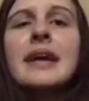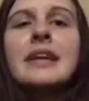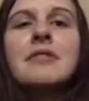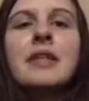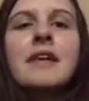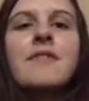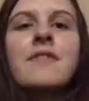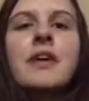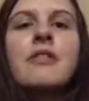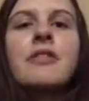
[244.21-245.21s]
I didn't really
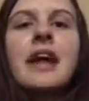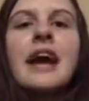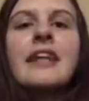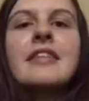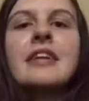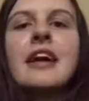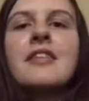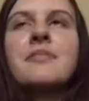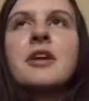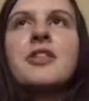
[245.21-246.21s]
feel that
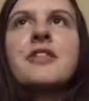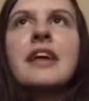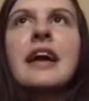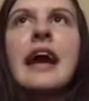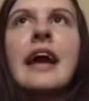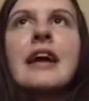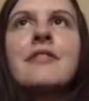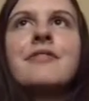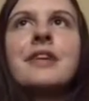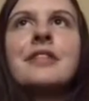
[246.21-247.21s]
as much as I
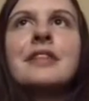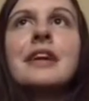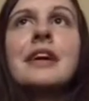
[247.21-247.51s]
have with